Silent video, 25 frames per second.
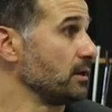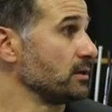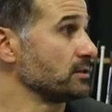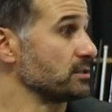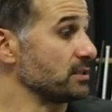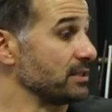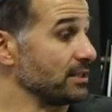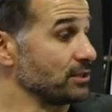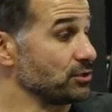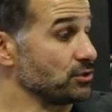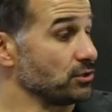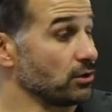
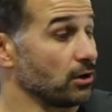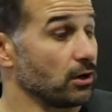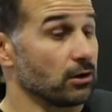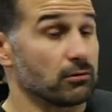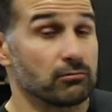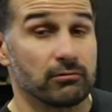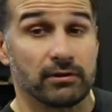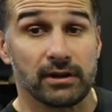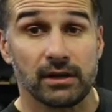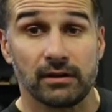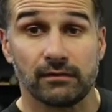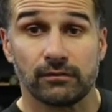so that you are
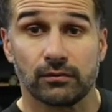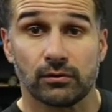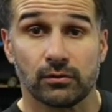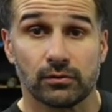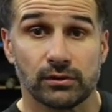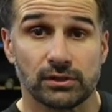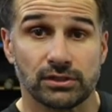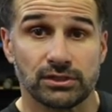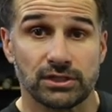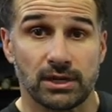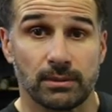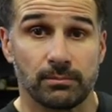ready for
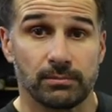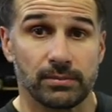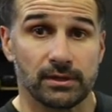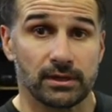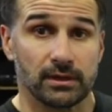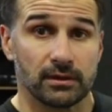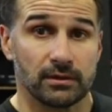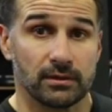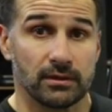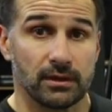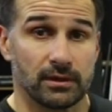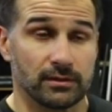the jumping